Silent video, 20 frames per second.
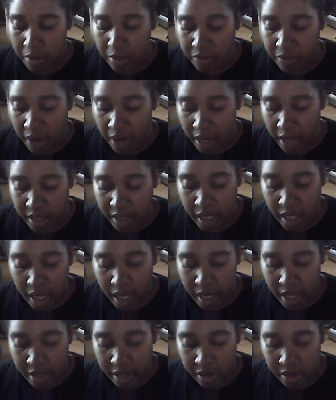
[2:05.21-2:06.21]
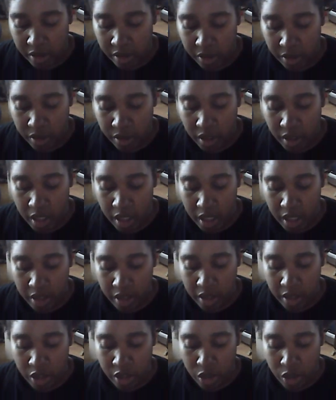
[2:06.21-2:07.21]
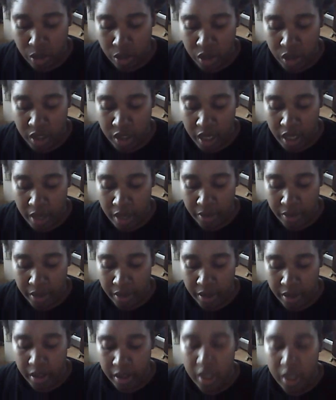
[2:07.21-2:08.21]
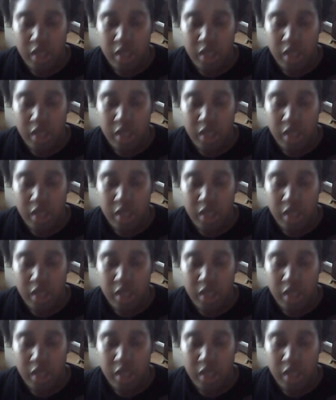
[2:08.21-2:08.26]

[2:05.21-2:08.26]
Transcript: Find the answers in the children's area.